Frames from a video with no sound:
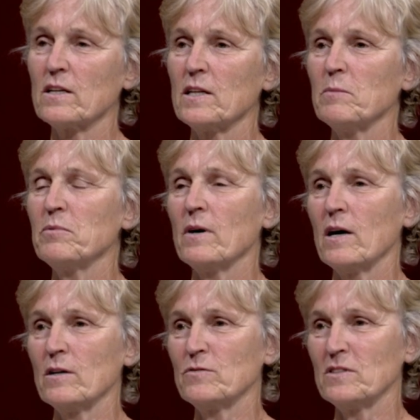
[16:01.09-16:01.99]
clip
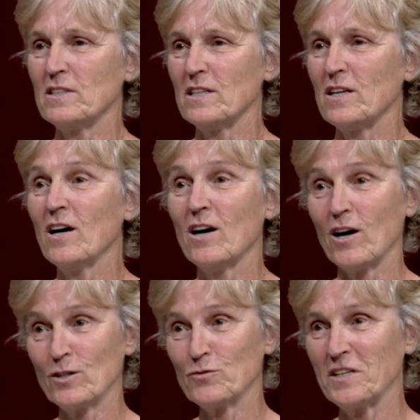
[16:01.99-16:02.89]
of the
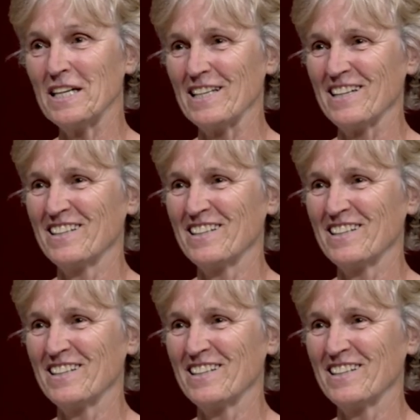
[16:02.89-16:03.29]
Art for Healing.